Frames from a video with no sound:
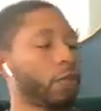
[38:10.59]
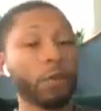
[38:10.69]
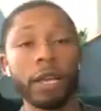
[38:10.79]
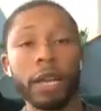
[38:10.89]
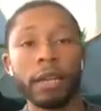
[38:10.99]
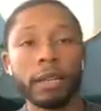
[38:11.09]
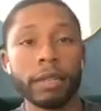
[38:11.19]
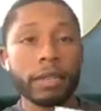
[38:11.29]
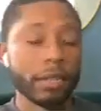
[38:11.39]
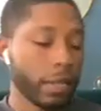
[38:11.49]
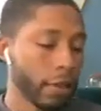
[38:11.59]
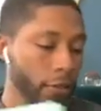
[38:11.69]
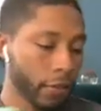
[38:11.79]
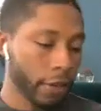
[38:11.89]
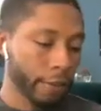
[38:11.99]
freehand it instead
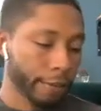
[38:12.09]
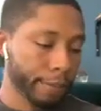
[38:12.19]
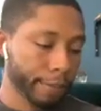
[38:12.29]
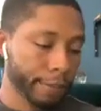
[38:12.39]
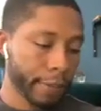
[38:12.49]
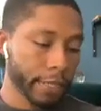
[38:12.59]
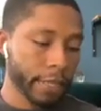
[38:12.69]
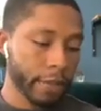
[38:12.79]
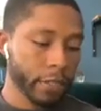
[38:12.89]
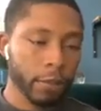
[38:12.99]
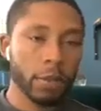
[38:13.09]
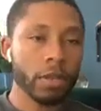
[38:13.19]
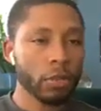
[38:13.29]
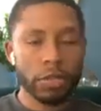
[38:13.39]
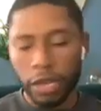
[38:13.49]
of typically
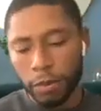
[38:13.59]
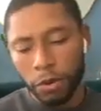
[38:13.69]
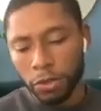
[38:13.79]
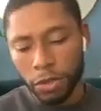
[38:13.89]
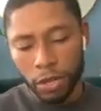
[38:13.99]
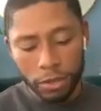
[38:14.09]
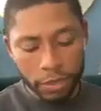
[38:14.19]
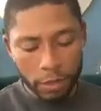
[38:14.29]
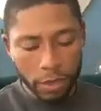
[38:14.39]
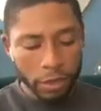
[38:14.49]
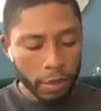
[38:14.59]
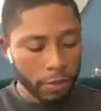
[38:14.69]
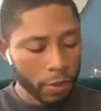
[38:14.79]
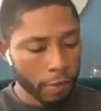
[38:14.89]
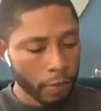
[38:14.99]
use like a protractor or something like that,
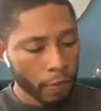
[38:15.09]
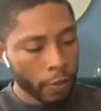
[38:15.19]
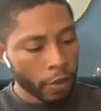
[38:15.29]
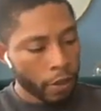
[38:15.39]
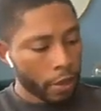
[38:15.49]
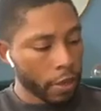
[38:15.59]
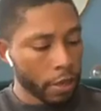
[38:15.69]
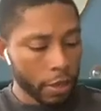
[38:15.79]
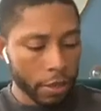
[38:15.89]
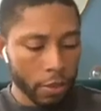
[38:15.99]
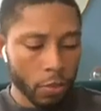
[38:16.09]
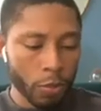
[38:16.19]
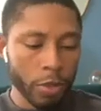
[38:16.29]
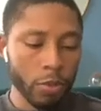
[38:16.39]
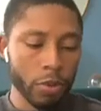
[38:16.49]
but
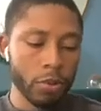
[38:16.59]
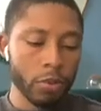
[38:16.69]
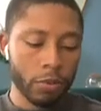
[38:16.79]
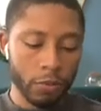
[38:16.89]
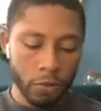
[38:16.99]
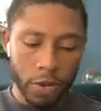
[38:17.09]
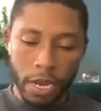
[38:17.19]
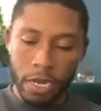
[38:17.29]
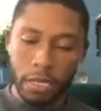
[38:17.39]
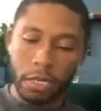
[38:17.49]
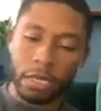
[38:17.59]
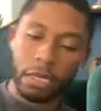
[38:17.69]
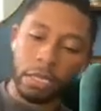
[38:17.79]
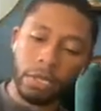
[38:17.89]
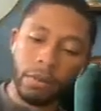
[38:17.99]
we will freehand it.
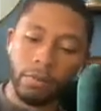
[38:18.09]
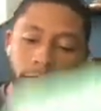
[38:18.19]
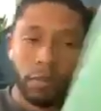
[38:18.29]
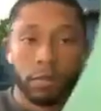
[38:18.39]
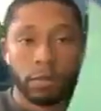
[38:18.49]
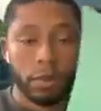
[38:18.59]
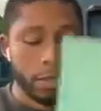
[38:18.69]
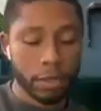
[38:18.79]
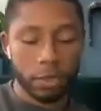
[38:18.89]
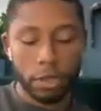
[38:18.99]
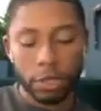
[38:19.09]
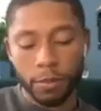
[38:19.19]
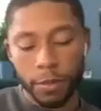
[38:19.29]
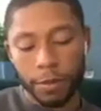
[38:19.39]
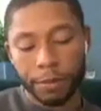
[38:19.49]
So piece of construction
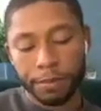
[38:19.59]
paper,